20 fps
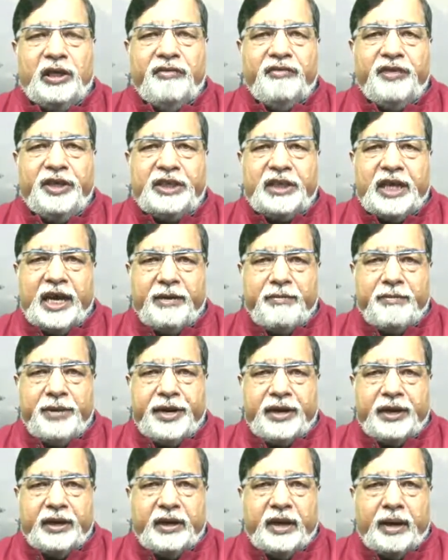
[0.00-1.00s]
which can
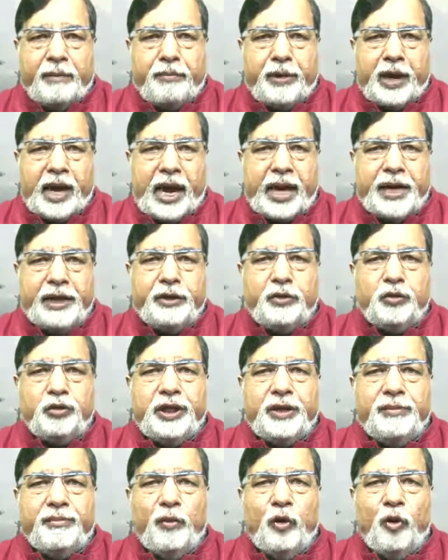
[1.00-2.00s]
be applied to
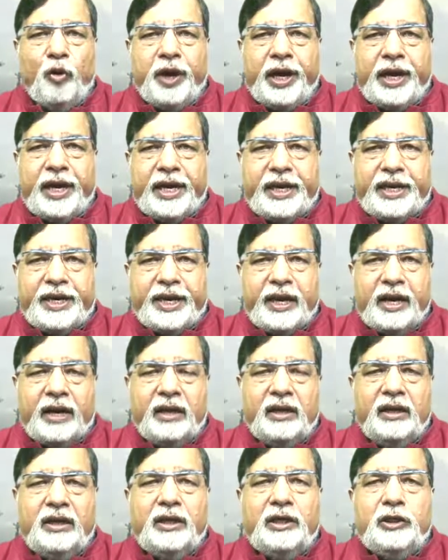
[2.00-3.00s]
the more
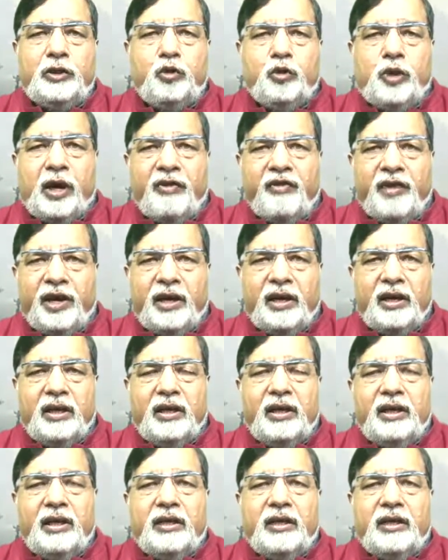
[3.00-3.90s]
area to cover